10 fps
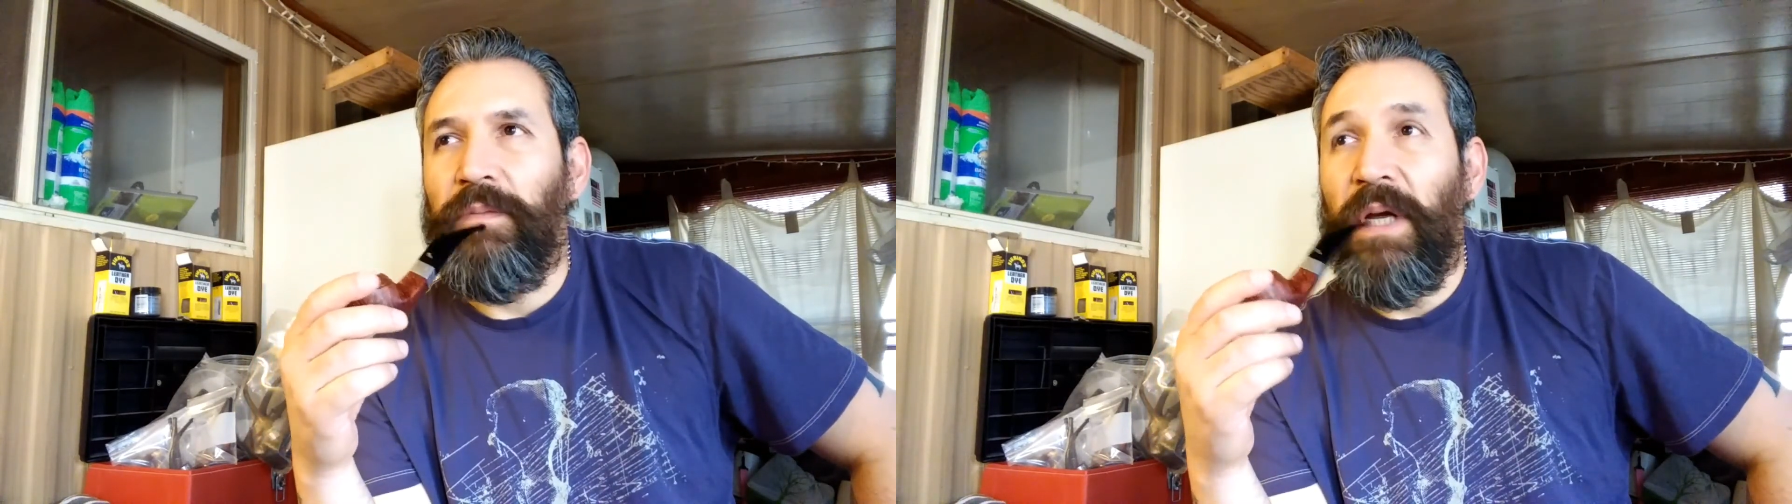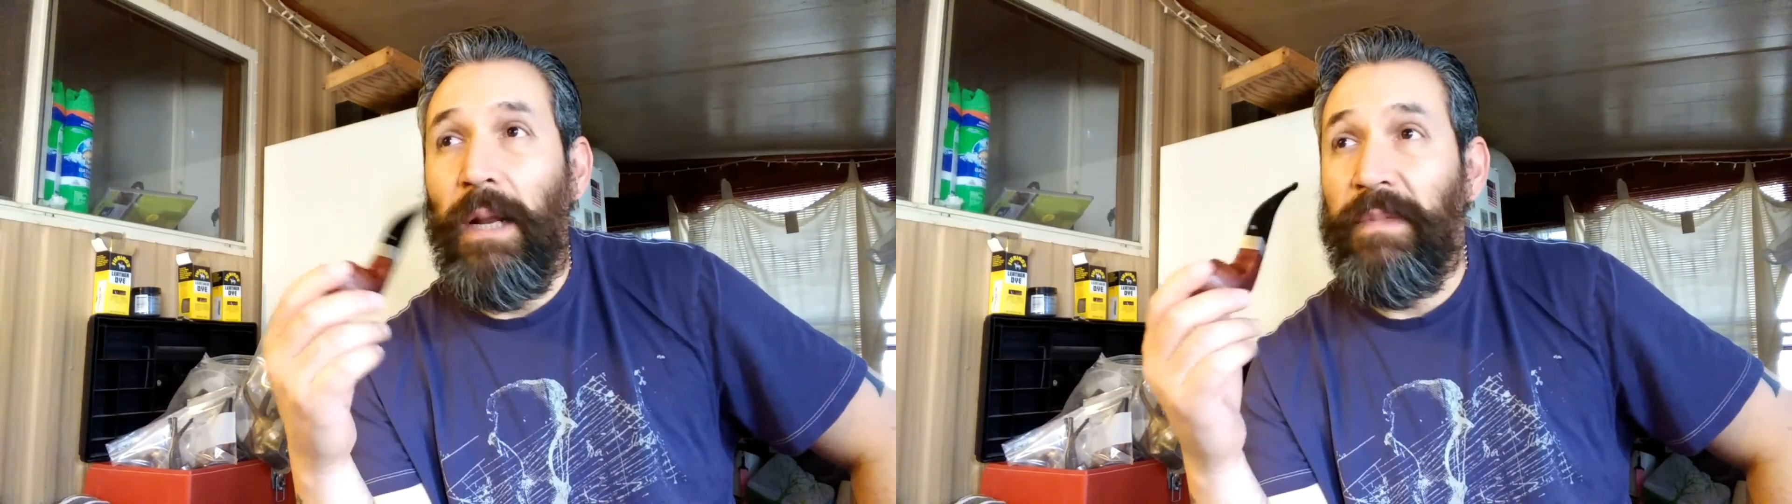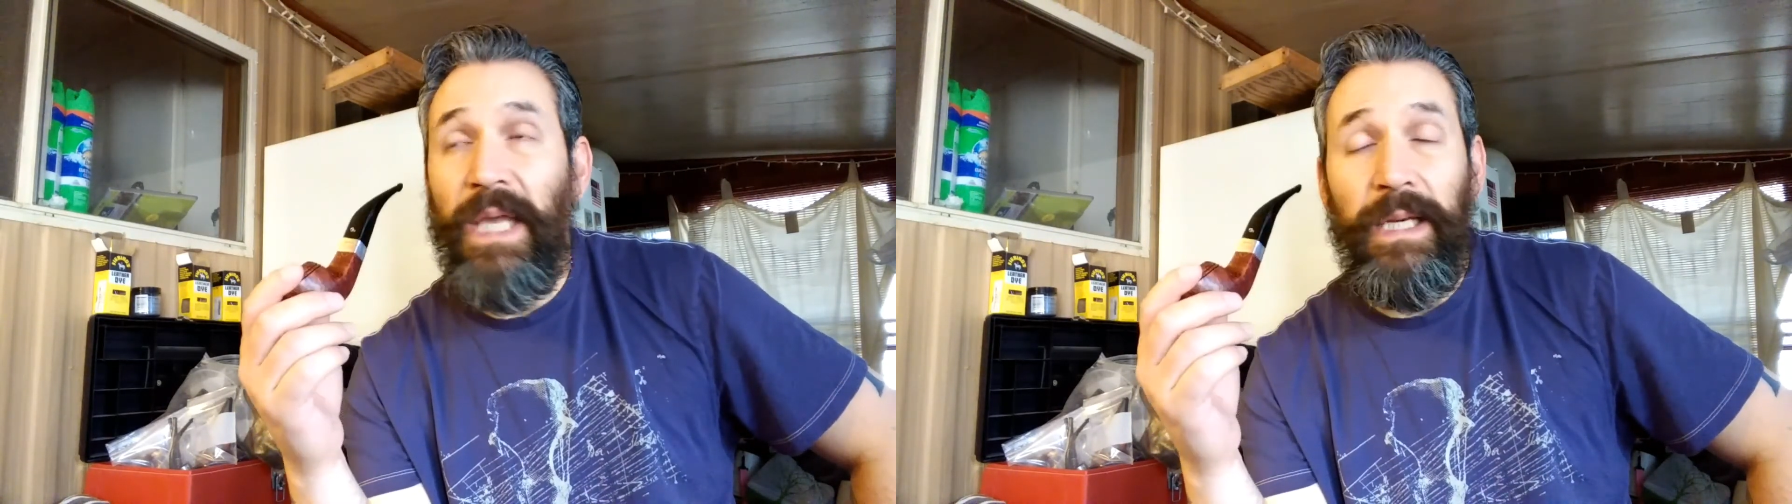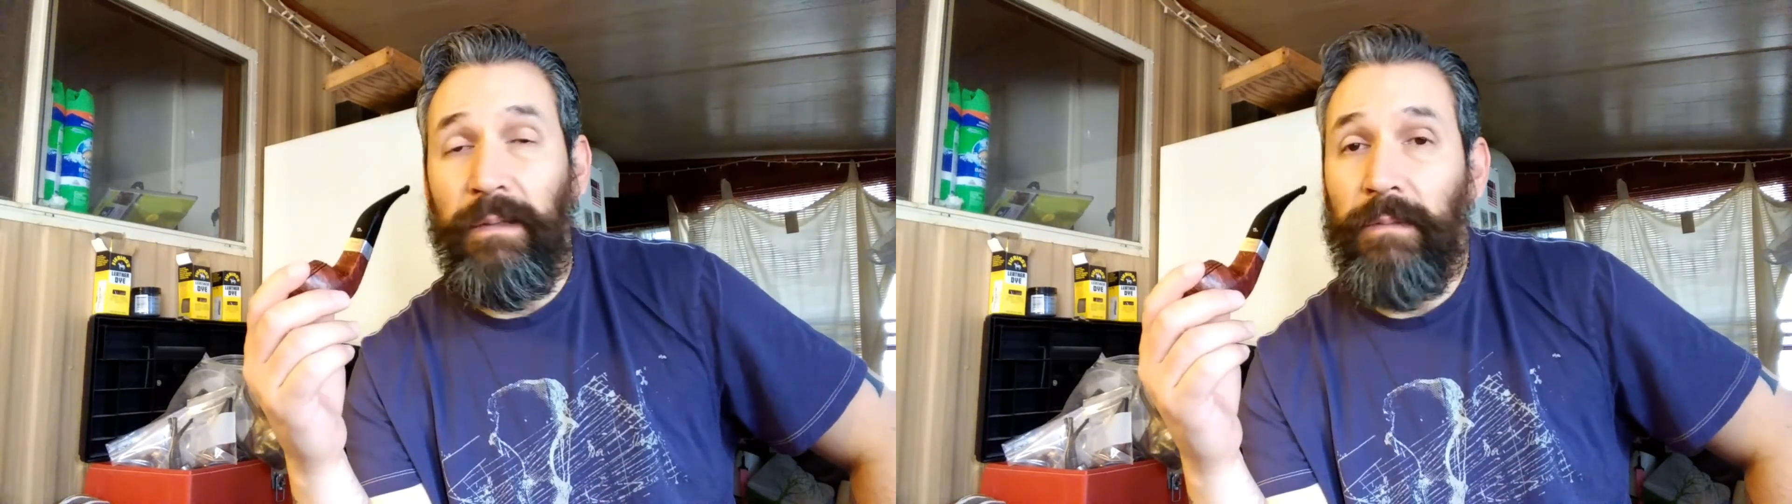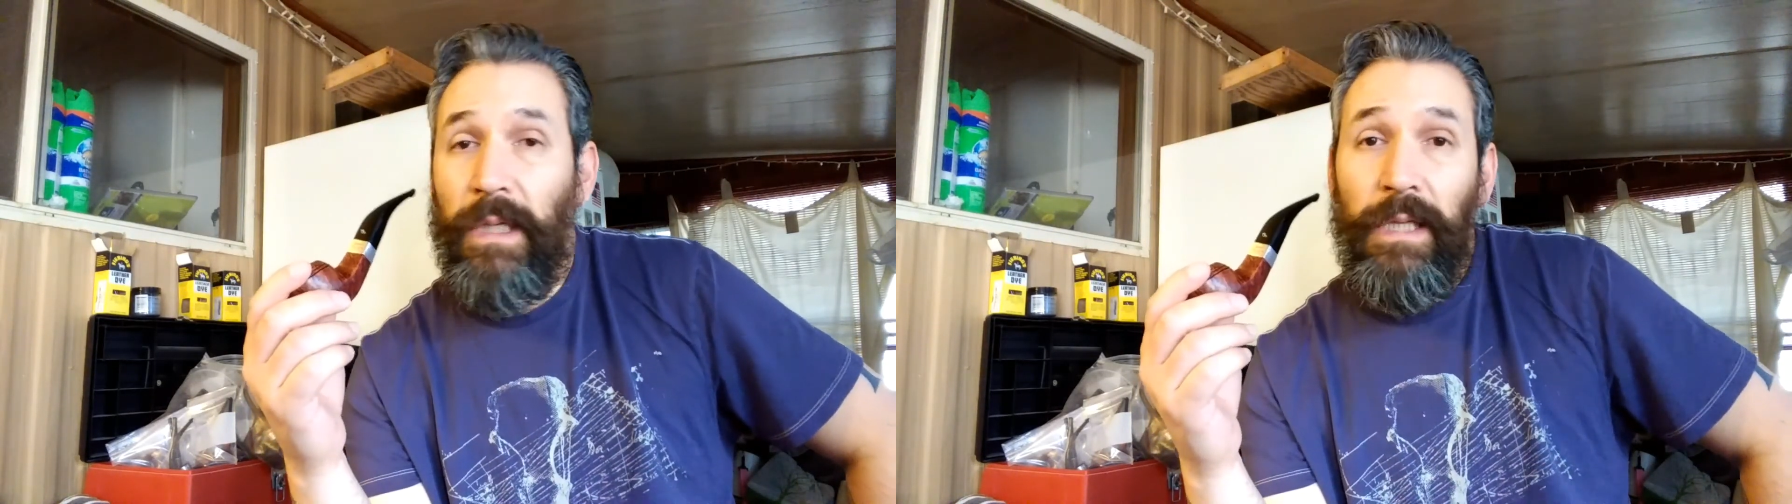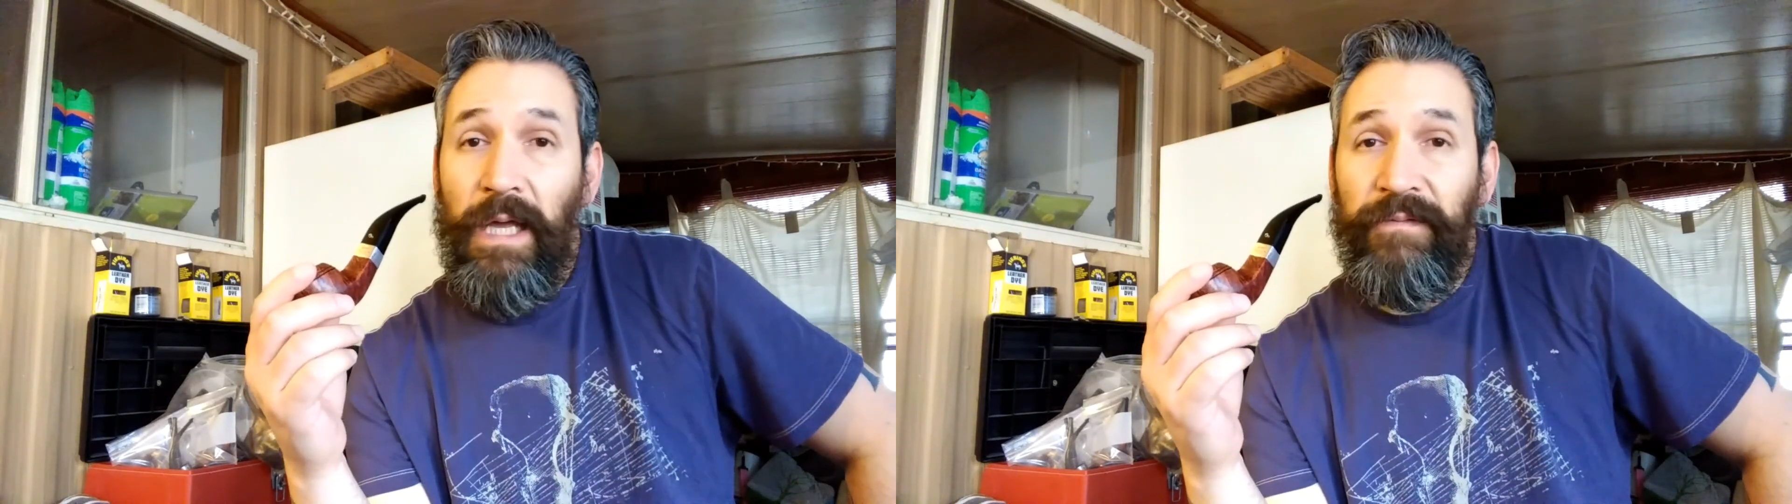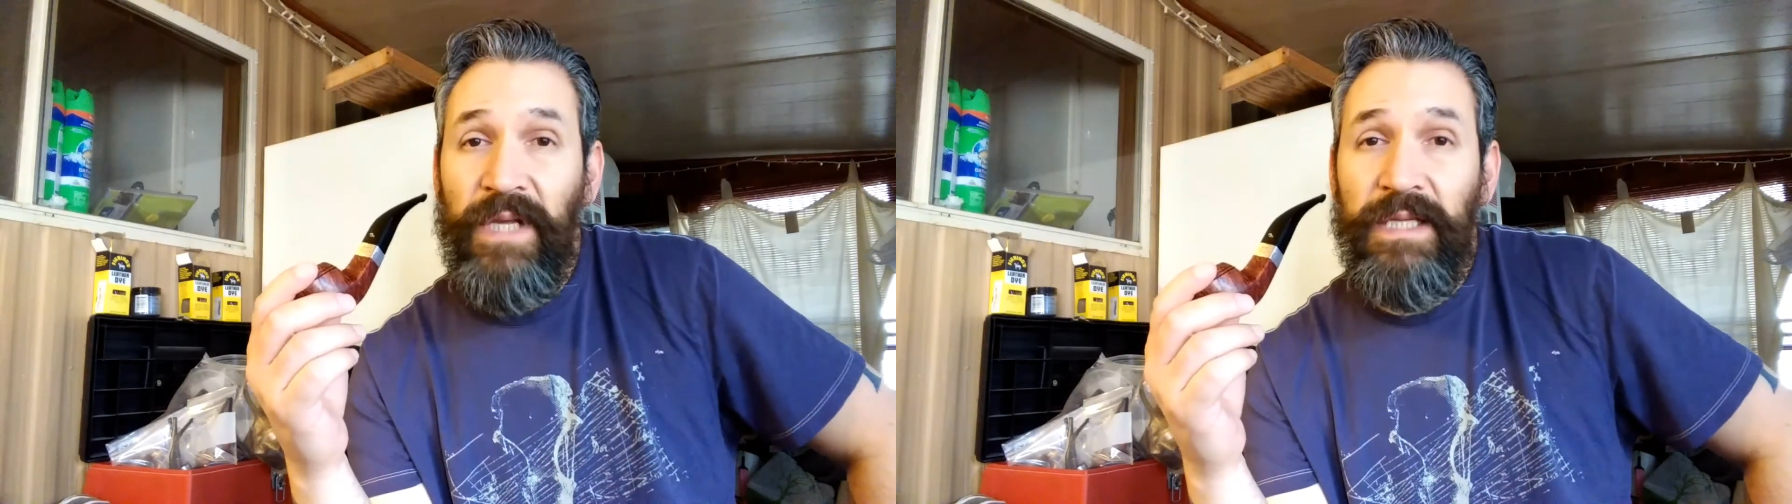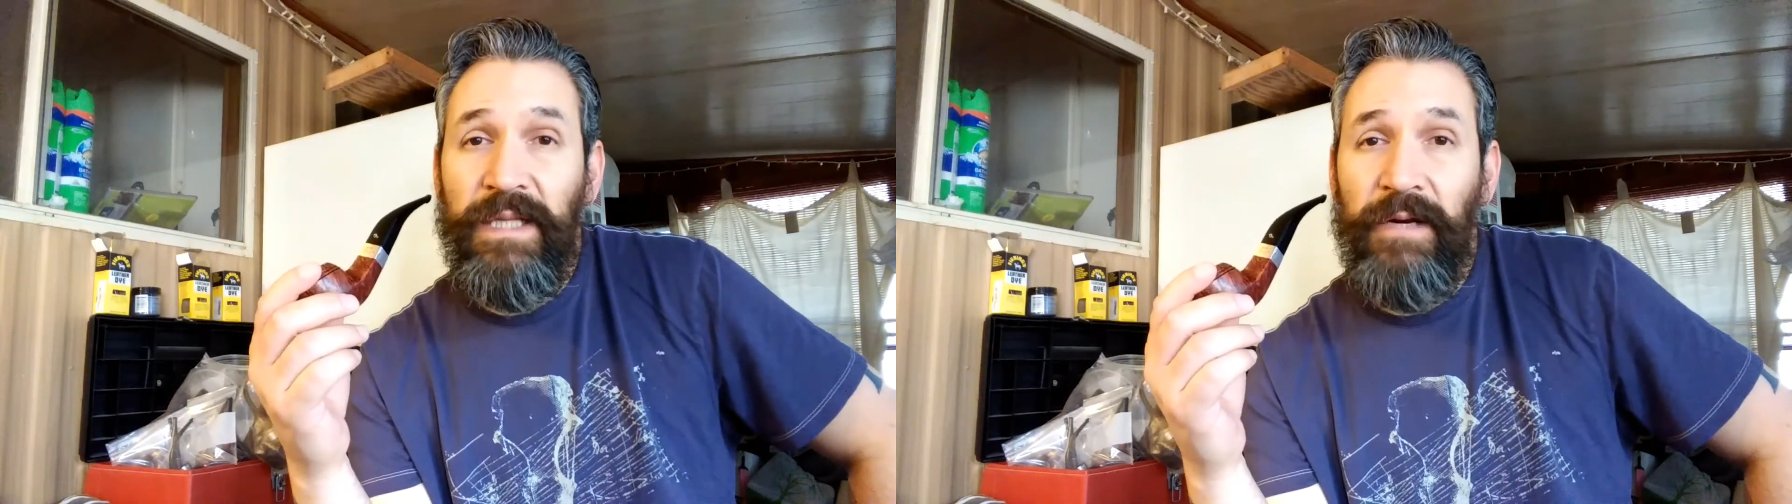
but I'm getting a lot of taste out